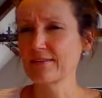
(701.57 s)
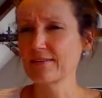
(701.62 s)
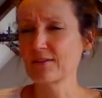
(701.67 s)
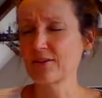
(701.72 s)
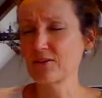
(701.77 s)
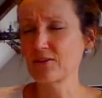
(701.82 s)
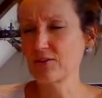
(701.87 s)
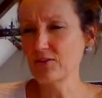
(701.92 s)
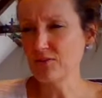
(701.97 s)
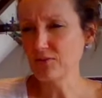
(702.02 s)

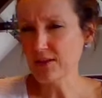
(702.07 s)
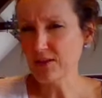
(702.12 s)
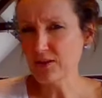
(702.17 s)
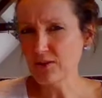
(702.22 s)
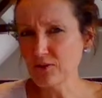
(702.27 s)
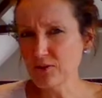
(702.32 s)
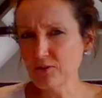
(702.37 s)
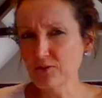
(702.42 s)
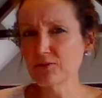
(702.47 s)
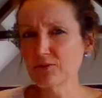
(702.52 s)

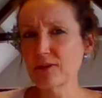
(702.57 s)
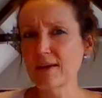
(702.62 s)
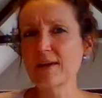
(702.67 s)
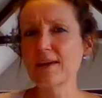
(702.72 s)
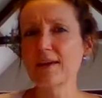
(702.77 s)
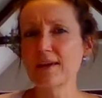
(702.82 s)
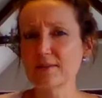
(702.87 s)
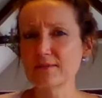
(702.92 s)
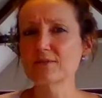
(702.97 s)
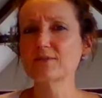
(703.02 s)
you're
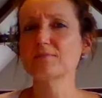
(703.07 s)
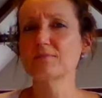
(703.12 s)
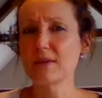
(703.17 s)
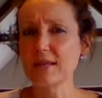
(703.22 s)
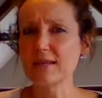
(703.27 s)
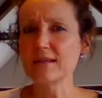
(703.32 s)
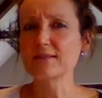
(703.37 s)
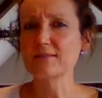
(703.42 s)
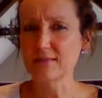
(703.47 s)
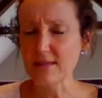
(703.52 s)
there to
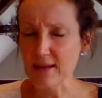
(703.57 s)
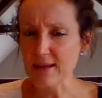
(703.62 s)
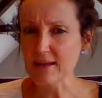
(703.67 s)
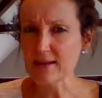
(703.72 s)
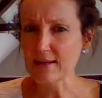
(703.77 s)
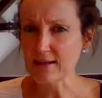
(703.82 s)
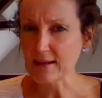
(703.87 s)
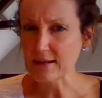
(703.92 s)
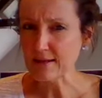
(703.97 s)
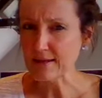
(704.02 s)
meet
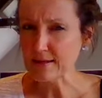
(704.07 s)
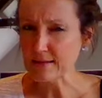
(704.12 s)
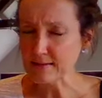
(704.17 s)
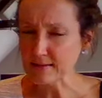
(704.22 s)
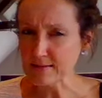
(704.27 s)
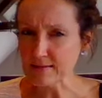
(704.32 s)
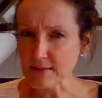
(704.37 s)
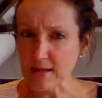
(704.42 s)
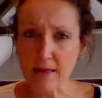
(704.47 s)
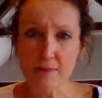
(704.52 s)
their
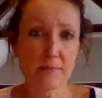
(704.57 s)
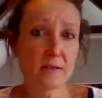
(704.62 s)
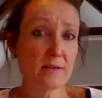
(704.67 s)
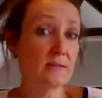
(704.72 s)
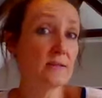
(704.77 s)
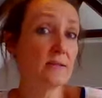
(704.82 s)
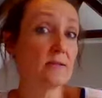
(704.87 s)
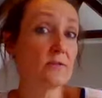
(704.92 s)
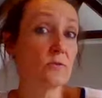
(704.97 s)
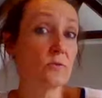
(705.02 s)
needs. And
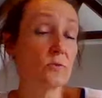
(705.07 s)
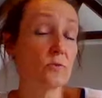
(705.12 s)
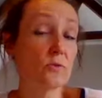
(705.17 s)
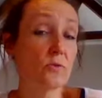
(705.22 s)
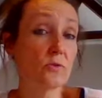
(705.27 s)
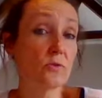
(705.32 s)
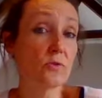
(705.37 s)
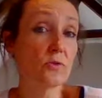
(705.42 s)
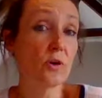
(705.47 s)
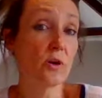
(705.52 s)
this is
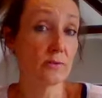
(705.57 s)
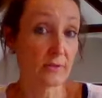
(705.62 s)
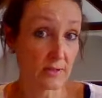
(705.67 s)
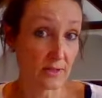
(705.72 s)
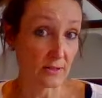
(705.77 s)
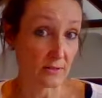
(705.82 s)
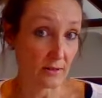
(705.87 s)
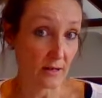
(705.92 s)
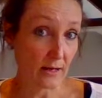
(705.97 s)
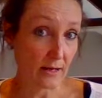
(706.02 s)

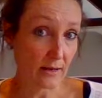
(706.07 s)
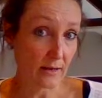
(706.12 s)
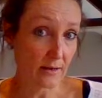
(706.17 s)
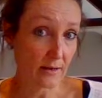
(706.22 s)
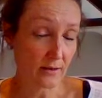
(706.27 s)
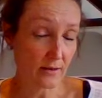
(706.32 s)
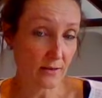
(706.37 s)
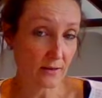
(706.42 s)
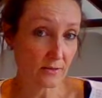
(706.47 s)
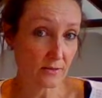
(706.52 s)

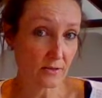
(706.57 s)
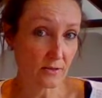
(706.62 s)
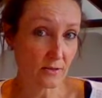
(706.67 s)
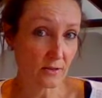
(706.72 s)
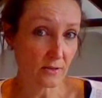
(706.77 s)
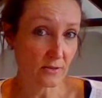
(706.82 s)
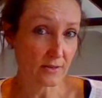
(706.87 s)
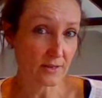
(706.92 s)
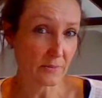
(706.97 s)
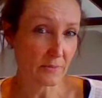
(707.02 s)
constantly. It's
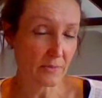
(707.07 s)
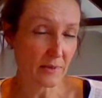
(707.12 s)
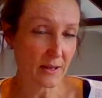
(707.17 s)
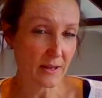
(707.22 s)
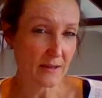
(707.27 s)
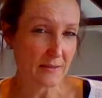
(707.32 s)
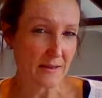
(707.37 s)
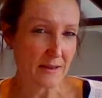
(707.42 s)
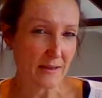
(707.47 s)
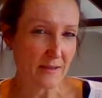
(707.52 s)
not
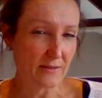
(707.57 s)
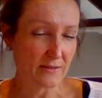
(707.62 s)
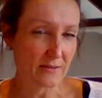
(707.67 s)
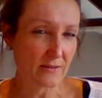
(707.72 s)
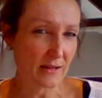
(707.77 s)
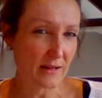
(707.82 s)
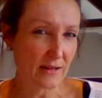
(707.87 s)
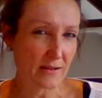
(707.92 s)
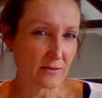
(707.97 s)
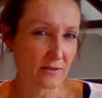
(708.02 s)
something
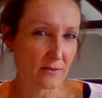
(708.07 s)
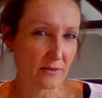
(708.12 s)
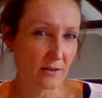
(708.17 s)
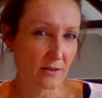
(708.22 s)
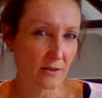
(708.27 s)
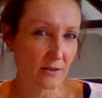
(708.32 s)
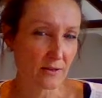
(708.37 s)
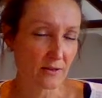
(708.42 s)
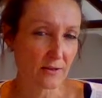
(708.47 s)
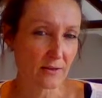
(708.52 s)
that
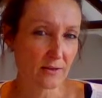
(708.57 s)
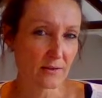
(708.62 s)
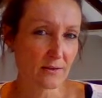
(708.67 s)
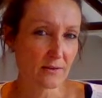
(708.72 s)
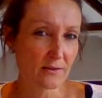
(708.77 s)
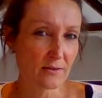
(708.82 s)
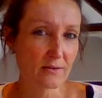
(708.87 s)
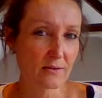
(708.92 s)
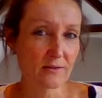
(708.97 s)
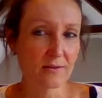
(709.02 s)

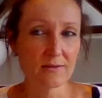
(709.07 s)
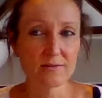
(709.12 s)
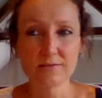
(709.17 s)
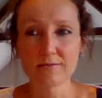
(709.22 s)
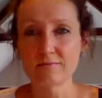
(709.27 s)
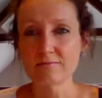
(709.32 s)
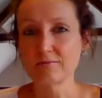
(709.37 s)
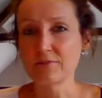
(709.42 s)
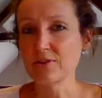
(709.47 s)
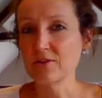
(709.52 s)

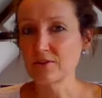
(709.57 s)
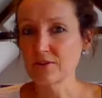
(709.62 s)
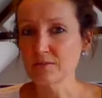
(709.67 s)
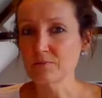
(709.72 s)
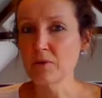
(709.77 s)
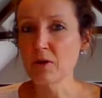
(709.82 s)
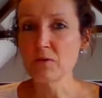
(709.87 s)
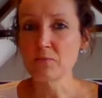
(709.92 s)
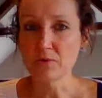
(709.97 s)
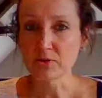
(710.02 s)

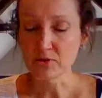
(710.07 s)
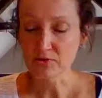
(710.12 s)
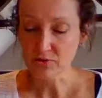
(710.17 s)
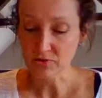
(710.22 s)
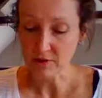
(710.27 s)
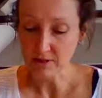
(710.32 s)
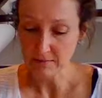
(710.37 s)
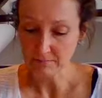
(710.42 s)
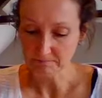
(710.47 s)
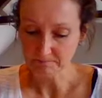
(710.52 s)
is
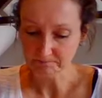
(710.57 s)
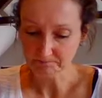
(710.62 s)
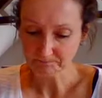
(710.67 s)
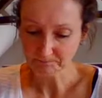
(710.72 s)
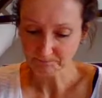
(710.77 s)
momentary.